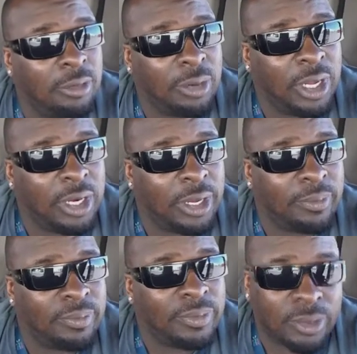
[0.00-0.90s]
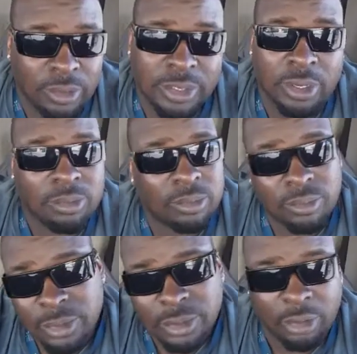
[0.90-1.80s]
But due to certain
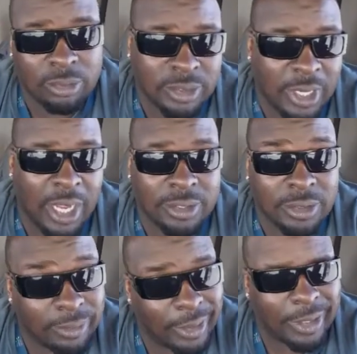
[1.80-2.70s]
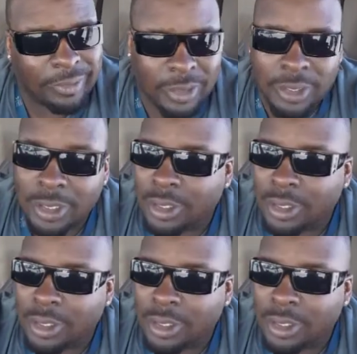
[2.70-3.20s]
circumstances, whatever,